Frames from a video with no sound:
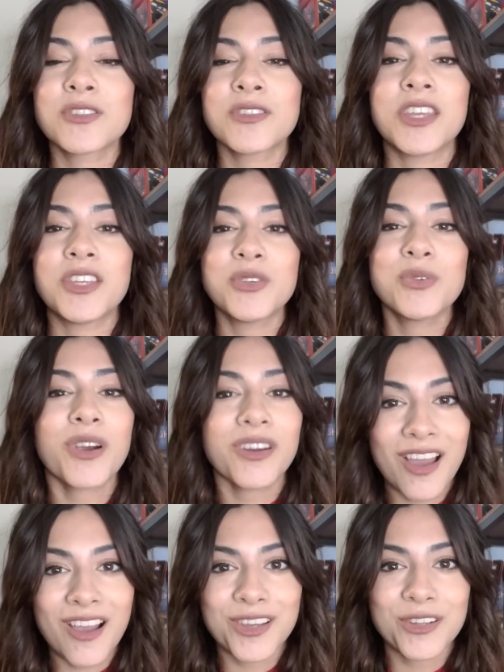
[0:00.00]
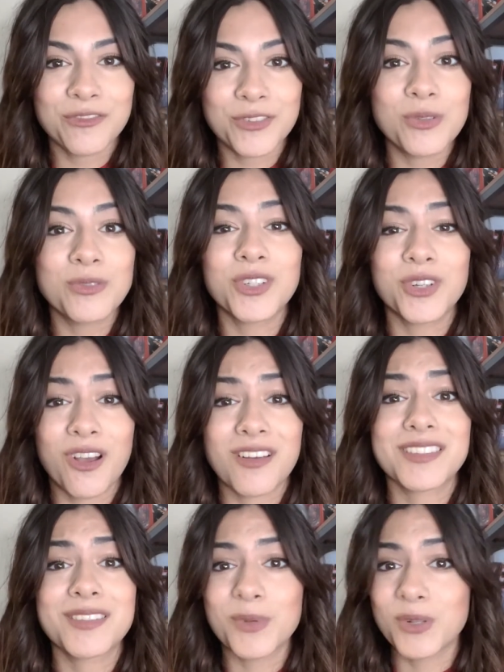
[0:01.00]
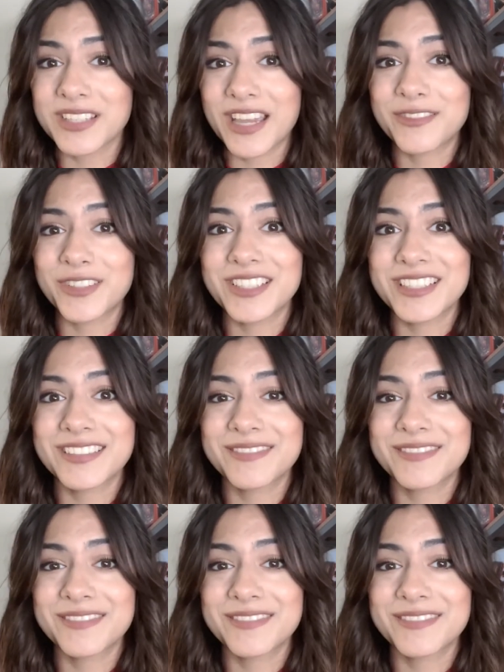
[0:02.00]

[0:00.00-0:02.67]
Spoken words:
that you are not confused across the multiverse.